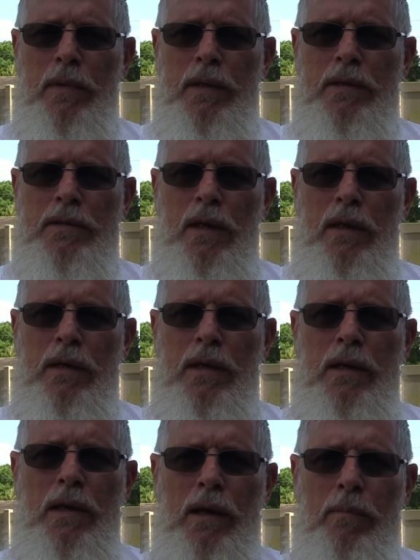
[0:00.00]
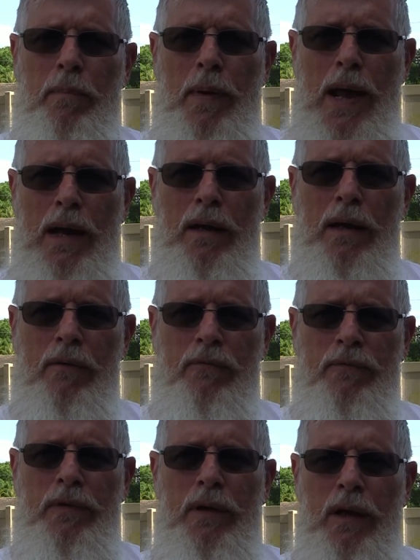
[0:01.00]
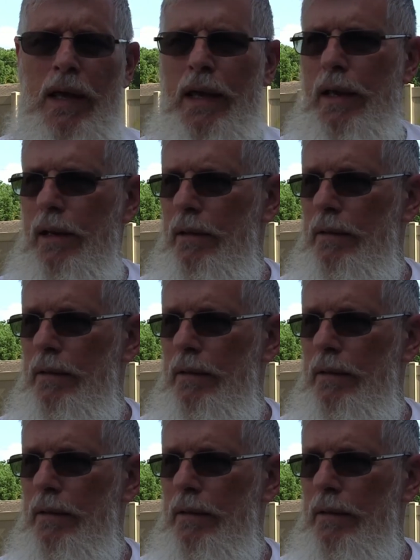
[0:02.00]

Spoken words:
because I need a fill light.